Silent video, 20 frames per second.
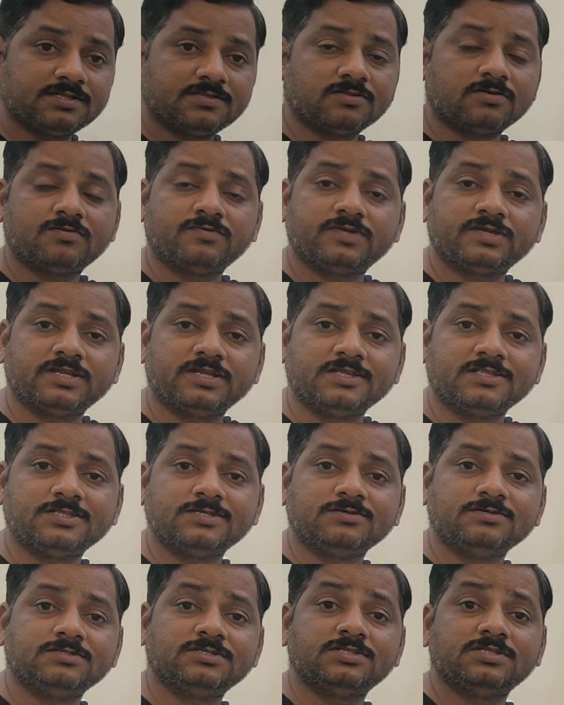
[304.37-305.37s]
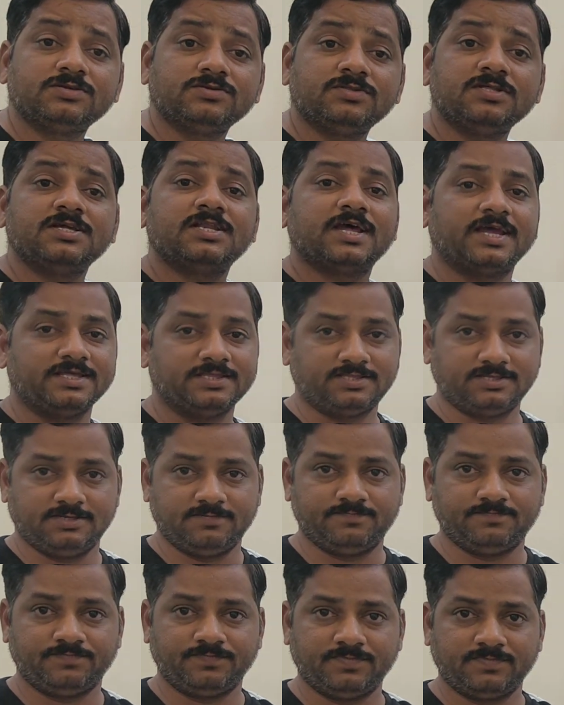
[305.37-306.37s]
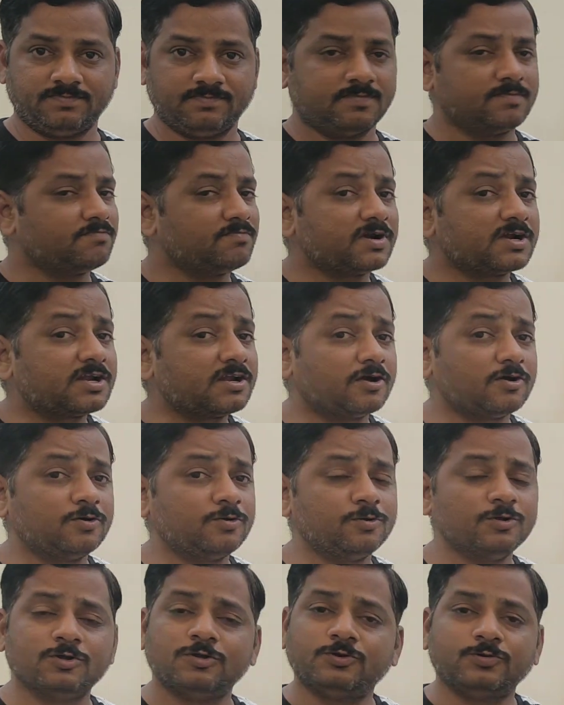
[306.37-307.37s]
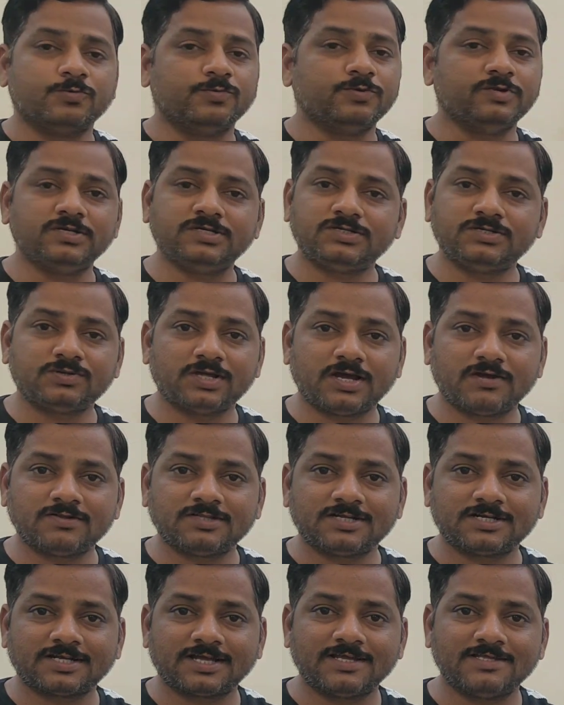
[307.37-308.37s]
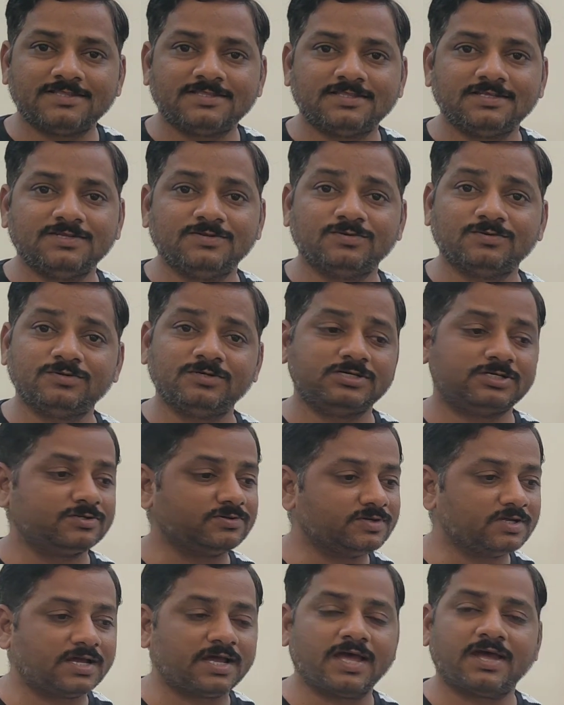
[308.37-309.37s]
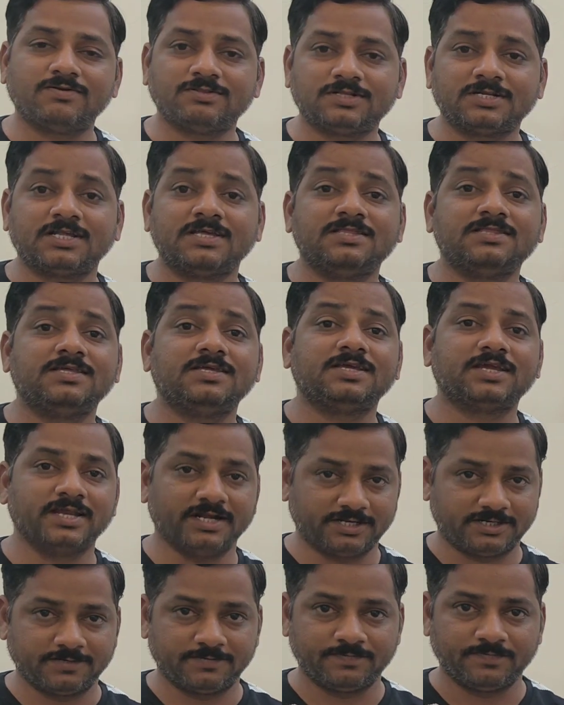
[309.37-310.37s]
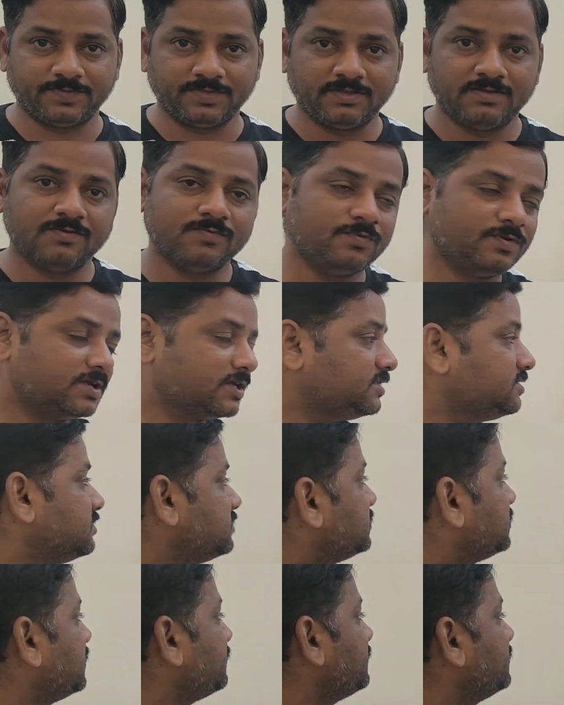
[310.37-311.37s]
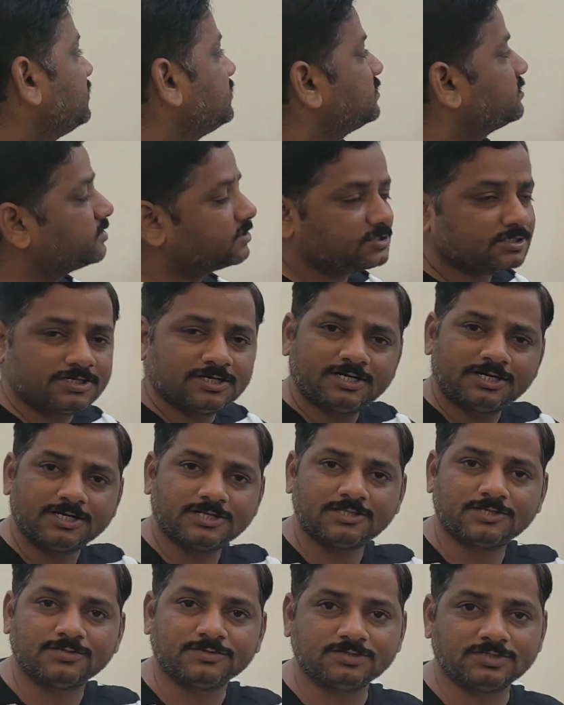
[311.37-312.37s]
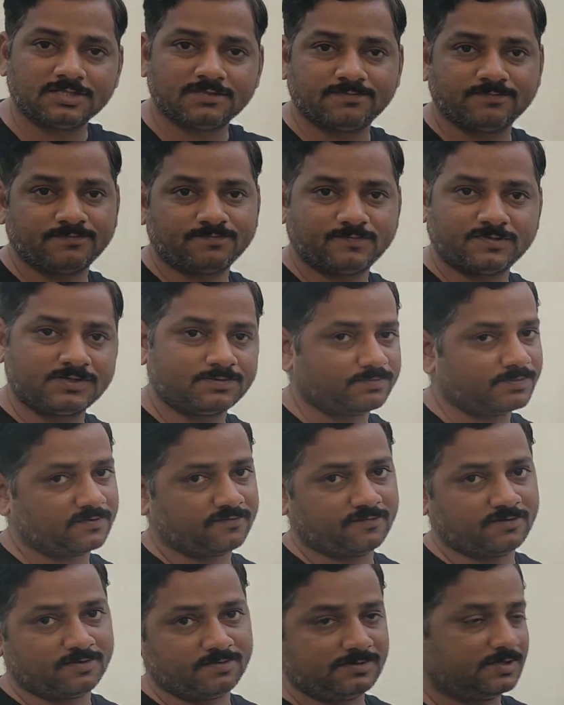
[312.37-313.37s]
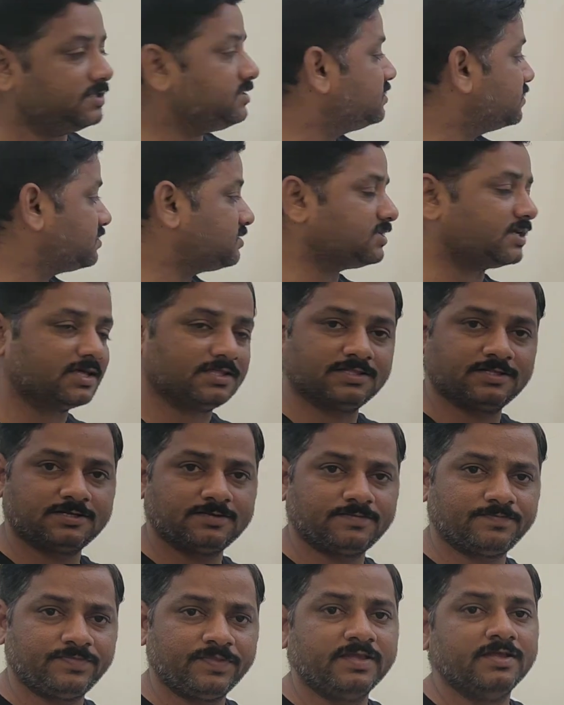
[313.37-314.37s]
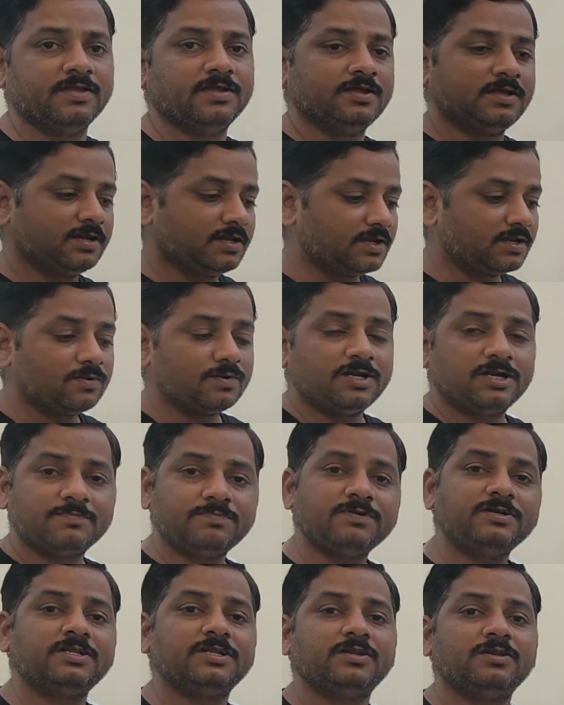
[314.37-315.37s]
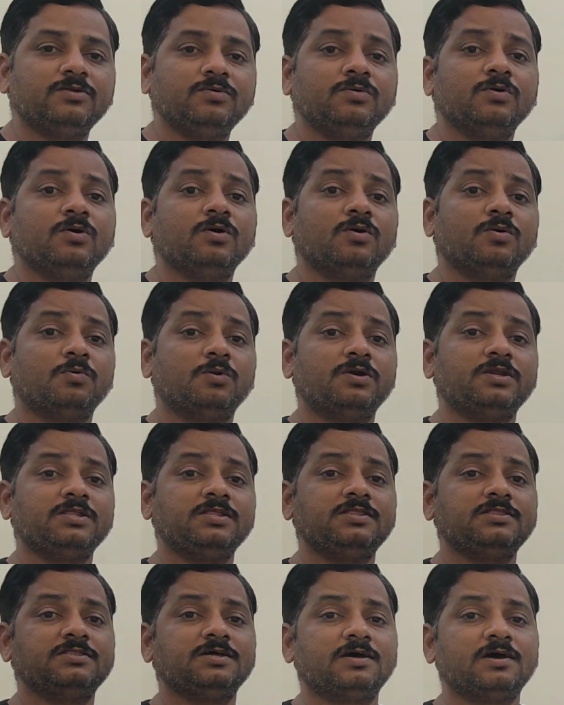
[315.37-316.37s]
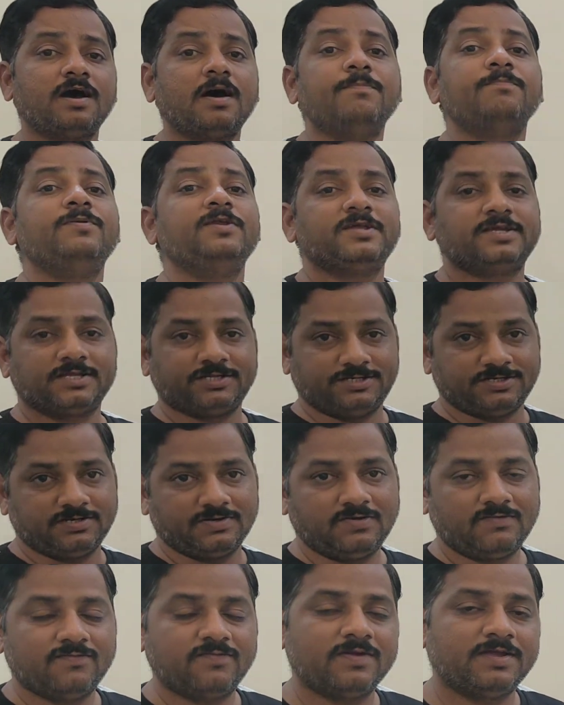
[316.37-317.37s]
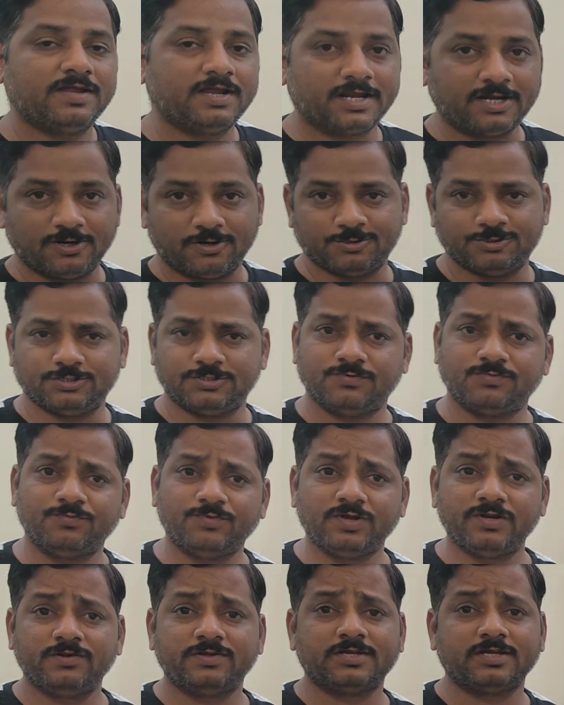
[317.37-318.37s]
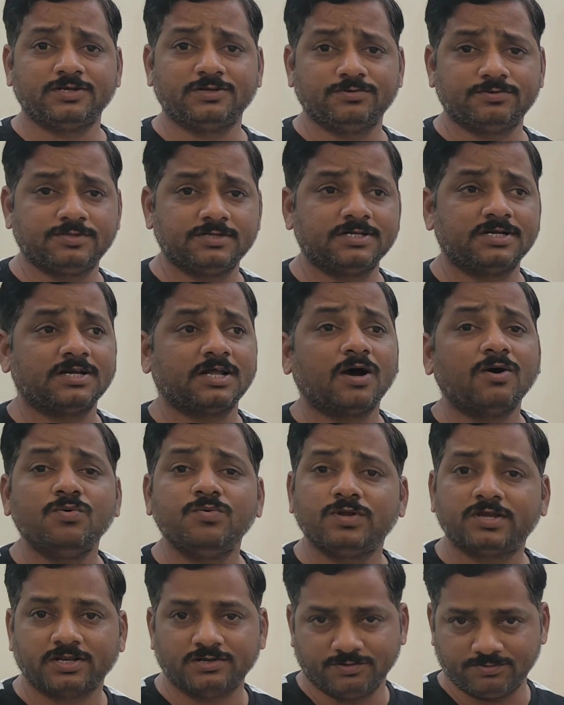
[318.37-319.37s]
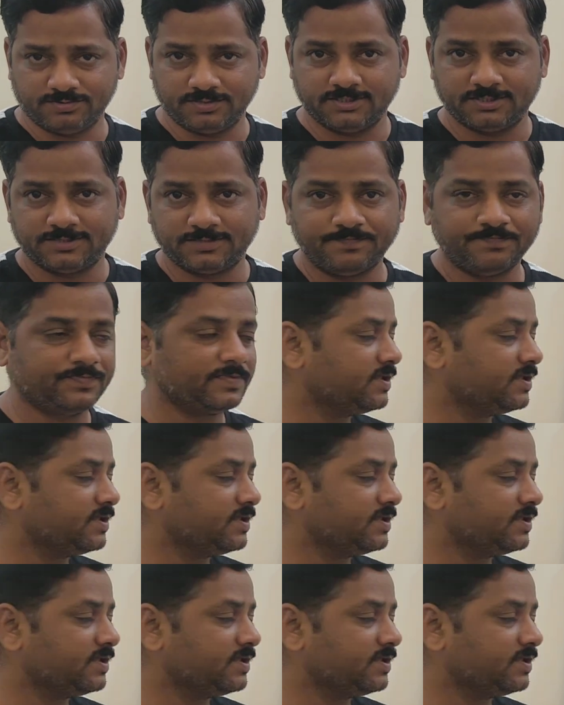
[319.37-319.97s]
this or we can execute this using an IC. But now no need to have that IC, no need to have that IC kit. We can just have an instruction and execute this task. Now let me tell you what is the application of AND logic, where you can use it and how we can use it.